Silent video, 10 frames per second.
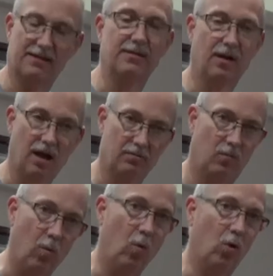and
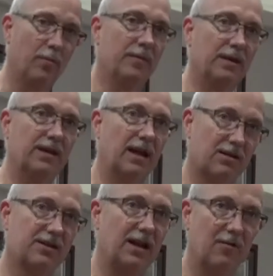warm, and that'll
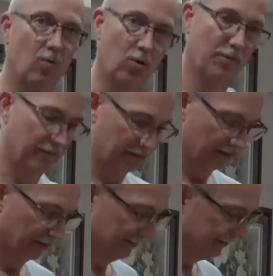stay warm for